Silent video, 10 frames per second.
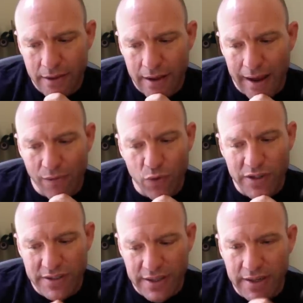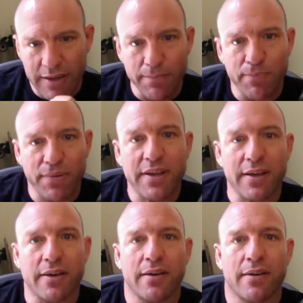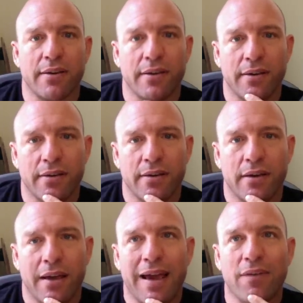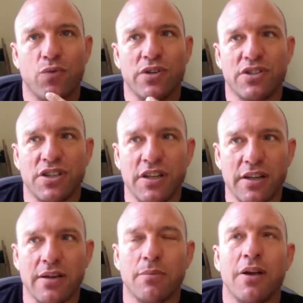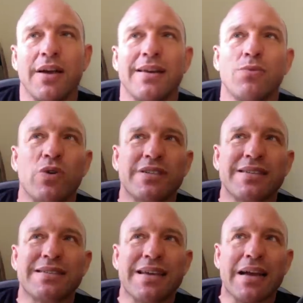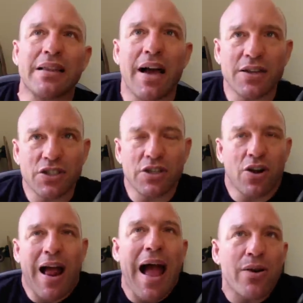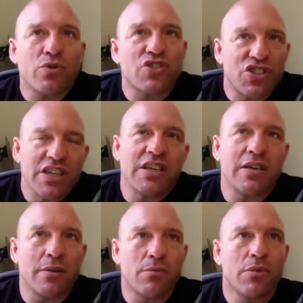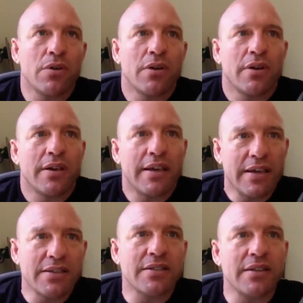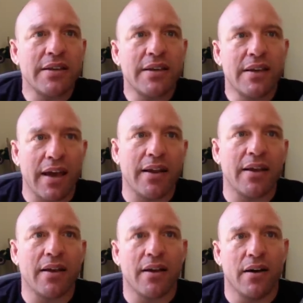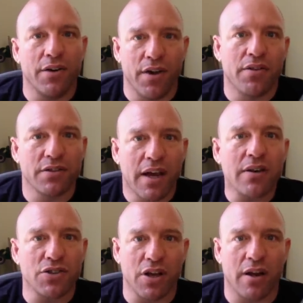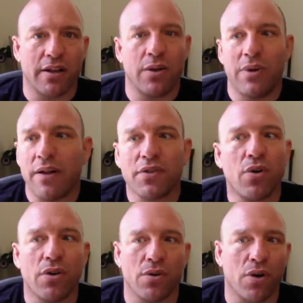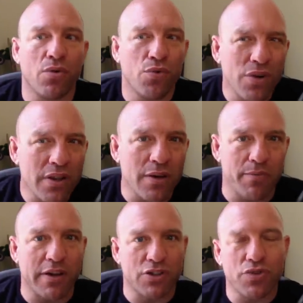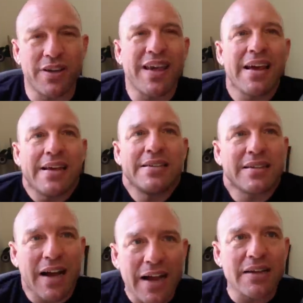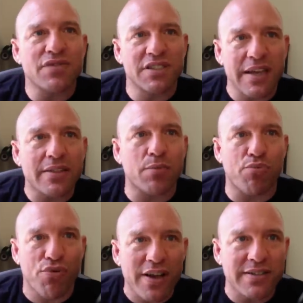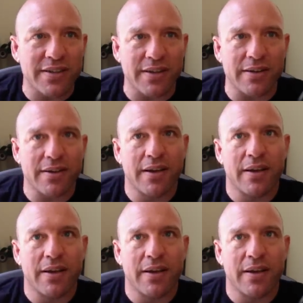have we seen him peak? Have we seen him, was it psychologically, or I don't see him easily getting another title shot. He would have to go on a really big streak. He's kind of set the precedent